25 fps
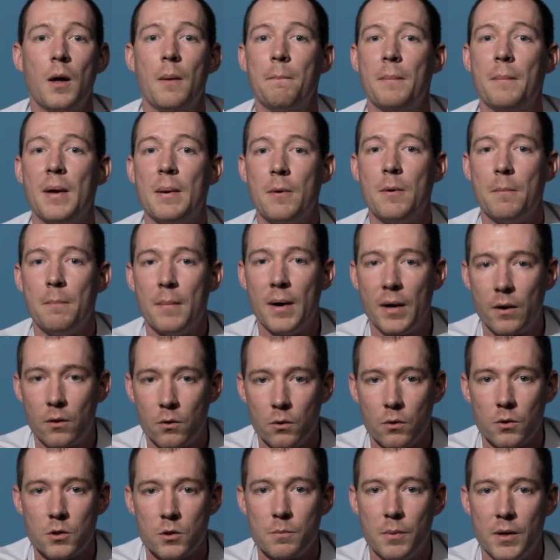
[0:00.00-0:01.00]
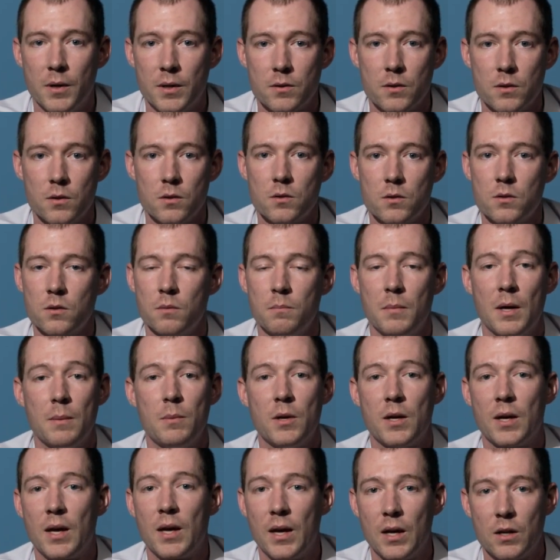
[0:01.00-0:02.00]
maybe medical expenses,
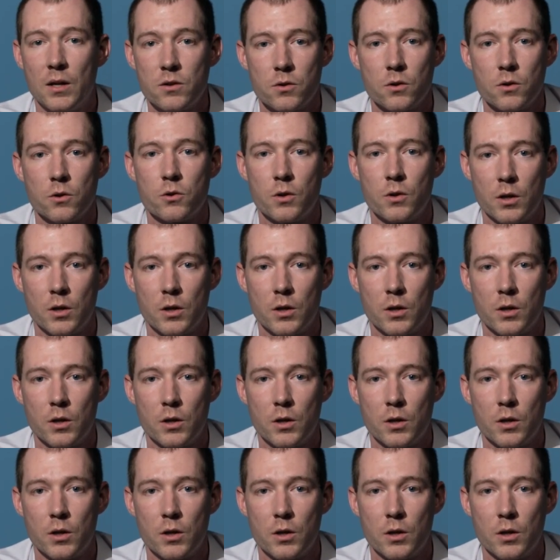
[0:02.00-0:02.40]
maybe cancer,